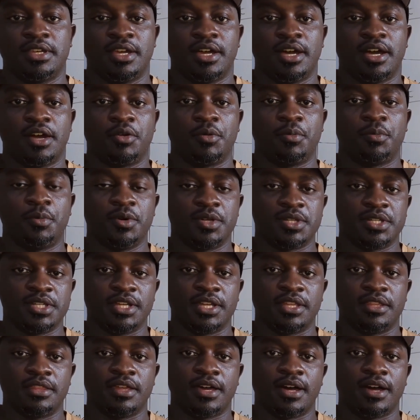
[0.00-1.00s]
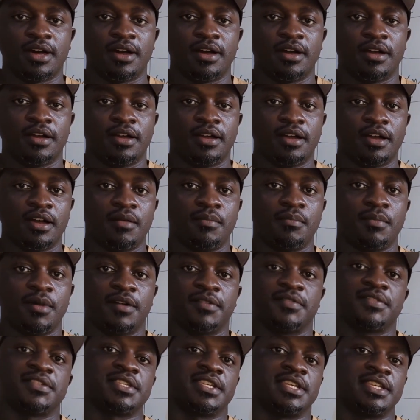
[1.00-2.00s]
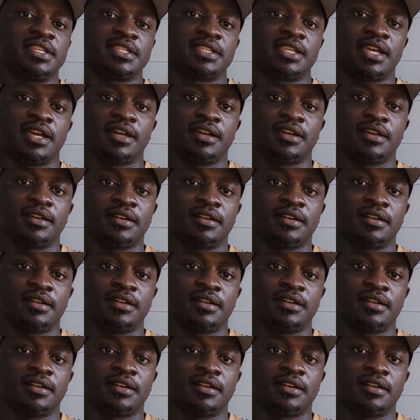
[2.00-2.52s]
reporting the MAF sensor.